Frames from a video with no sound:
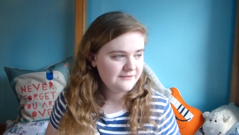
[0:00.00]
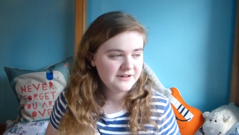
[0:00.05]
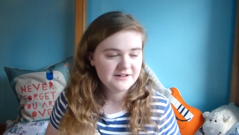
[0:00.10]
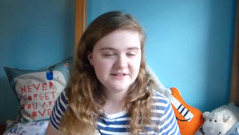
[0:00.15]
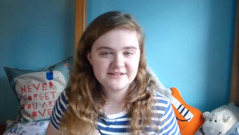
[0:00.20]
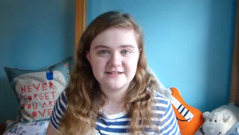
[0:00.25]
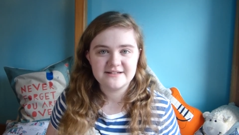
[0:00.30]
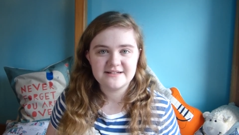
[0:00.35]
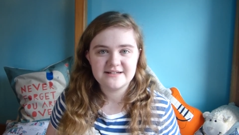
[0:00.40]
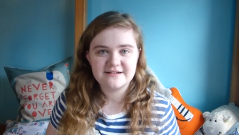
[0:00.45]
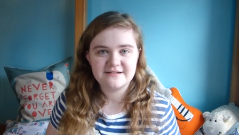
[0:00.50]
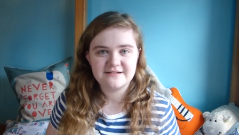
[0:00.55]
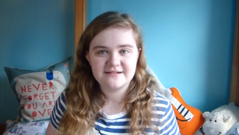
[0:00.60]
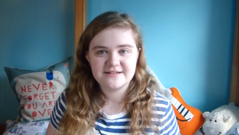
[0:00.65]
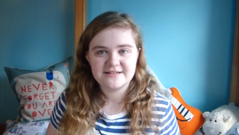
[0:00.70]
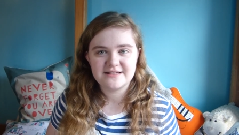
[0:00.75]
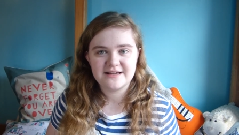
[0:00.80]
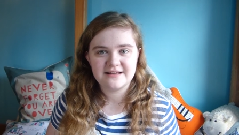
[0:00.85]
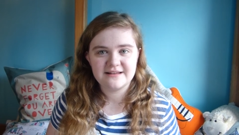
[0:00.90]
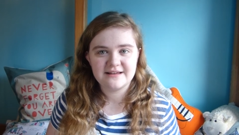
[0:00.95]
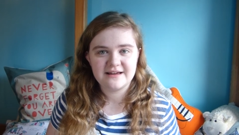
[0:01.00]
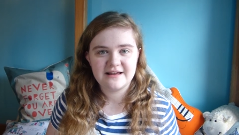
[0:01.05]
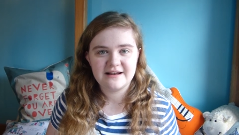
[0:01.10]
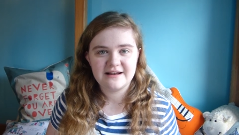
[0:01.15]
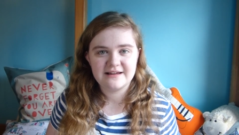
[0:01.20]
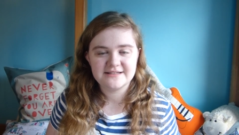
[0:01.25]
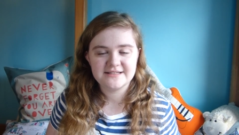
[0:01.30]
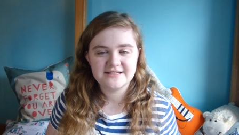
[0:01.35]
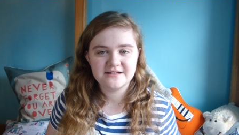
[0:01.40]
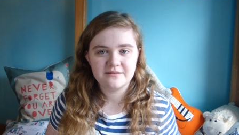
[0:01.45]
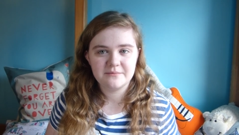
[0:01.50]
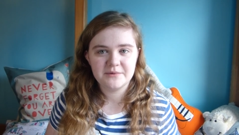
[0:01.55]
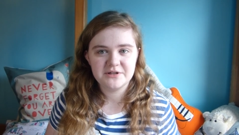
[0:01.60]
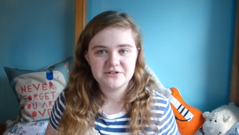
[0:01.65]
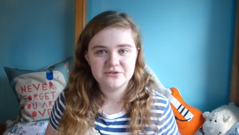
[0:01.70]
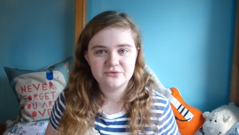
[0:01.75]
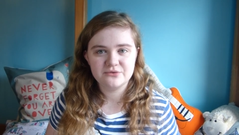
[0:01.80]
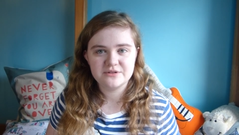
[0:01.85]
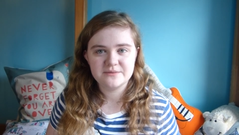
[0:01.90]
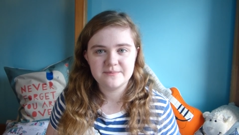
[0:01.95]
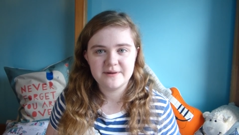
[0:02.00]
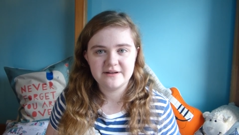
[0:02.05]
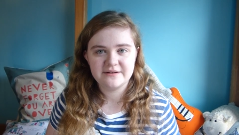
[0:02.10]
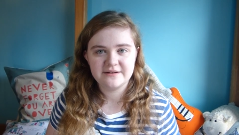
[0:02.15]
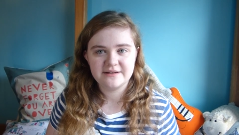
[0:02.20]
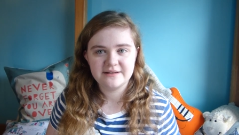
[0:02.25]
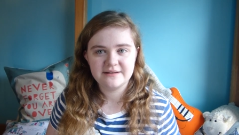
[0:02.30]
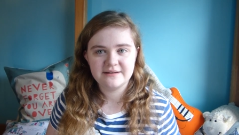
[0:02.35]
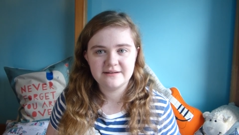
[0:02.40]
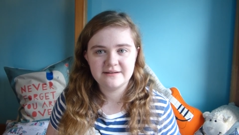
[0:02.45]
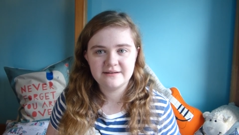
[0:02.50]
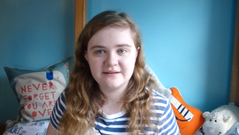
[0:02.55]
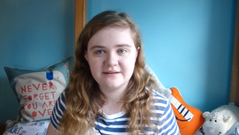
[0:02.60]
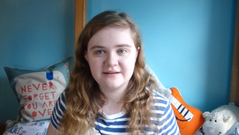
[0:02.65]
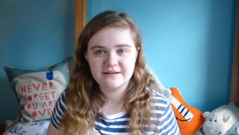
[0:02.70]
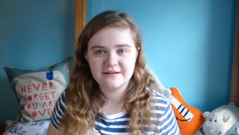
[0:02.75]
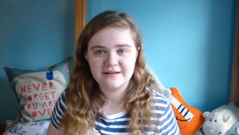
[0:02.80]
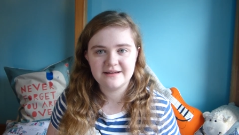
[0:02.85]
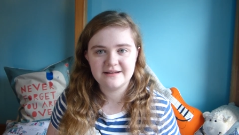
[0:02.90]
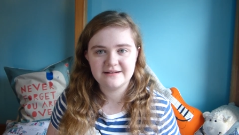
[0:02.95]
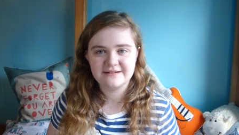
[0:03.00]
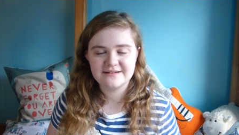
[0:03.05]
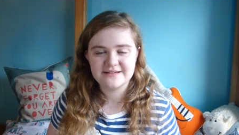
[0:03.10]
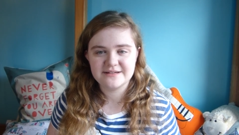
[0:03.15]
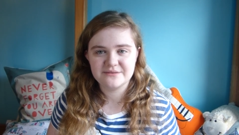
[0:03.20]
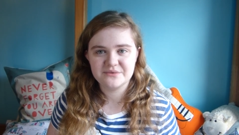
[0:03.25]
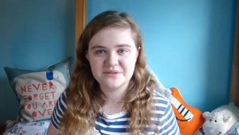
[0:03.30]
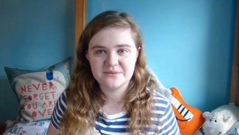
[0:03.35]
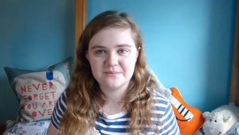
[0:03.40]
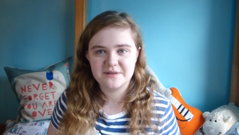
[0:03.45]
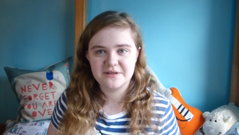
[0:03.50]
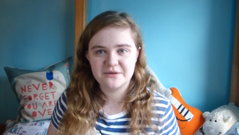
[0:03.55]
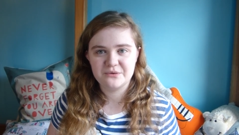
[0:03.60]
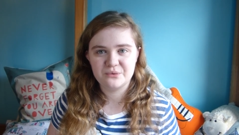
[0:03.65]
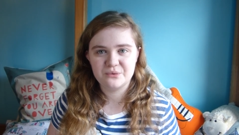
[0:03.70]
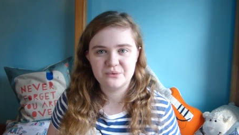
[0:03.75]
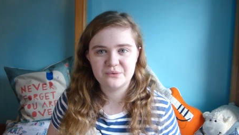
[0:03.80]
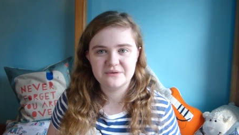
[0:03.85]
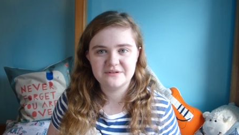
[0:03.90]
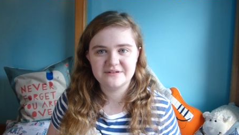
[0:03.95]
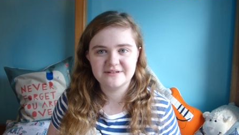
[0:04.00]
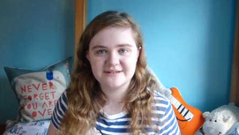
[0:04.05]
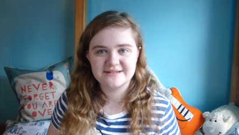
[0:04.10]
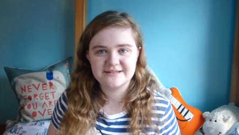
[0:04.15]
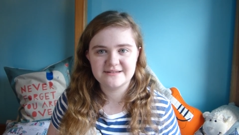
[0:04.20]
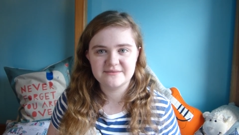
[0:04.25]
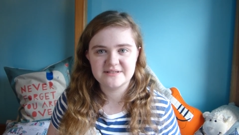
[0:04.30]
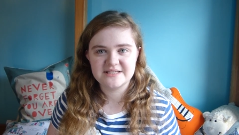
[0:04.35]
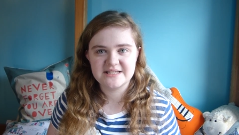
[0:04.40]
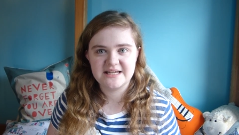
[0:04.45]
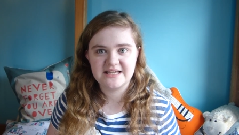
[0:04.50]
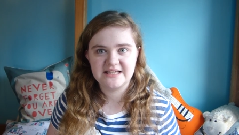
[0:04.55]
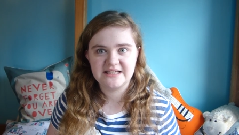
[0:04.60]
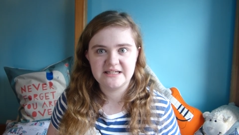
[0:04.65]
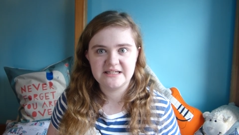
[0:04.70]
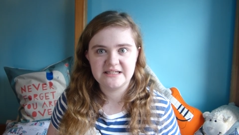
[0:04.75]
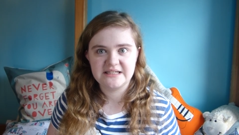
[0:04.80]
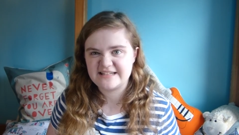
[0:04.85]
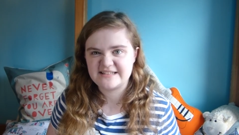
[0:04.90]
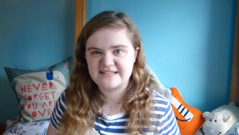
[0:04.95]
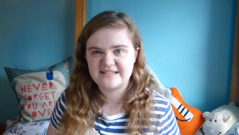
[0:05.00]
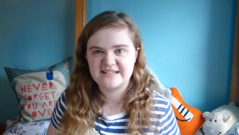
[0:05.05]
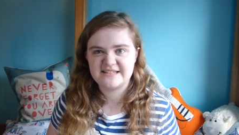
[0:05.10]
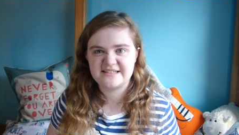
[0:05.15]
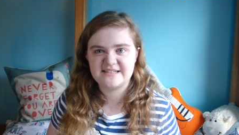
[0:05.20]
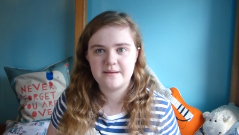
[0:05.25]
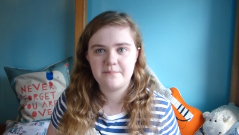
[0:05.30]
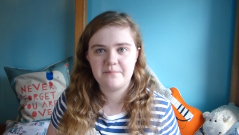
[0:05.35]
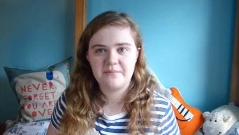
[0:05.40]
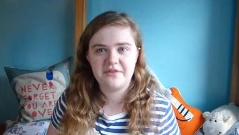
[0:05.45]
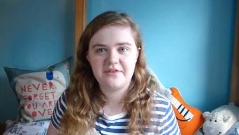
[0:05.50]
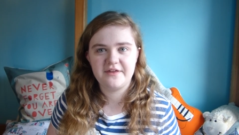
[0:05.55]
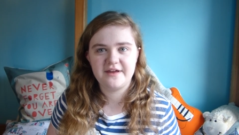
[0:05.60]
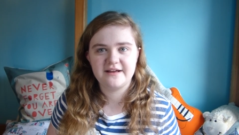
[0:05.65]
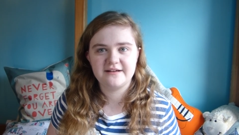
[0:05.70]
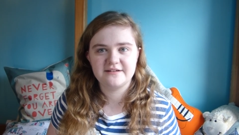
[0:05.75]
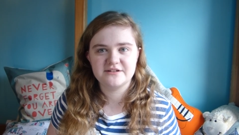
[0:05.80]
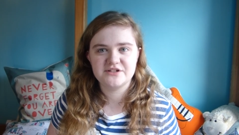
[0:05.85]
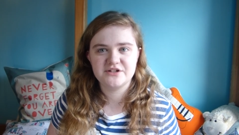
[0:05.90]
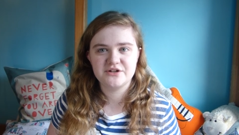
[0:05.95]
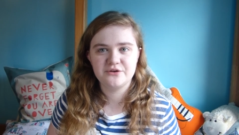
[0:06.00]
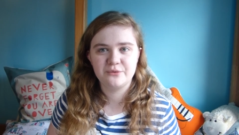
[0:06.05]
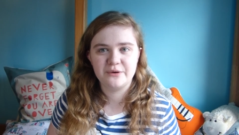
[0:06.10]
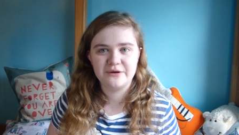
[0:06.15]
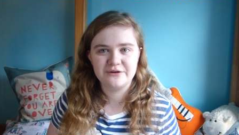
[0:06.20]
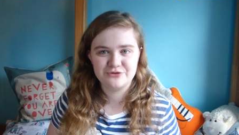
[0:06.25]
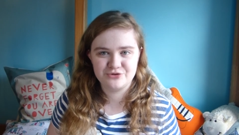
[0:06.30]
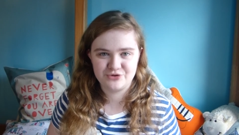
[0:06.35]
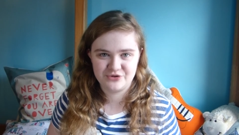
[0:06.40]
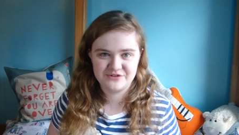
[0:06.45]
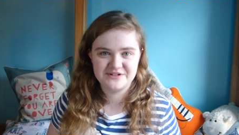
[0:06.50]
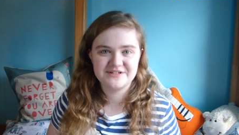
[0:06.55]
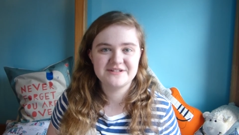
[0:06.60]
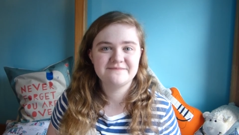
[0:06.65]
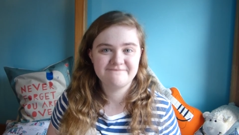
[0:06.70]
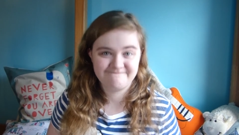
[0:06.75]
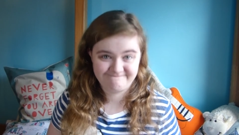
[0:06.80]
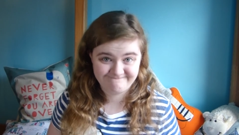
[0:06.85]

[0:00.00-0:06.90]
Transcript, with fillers: because I didn't say that last time I talked about it and it was a bit awkward because I was like, it's a something 200.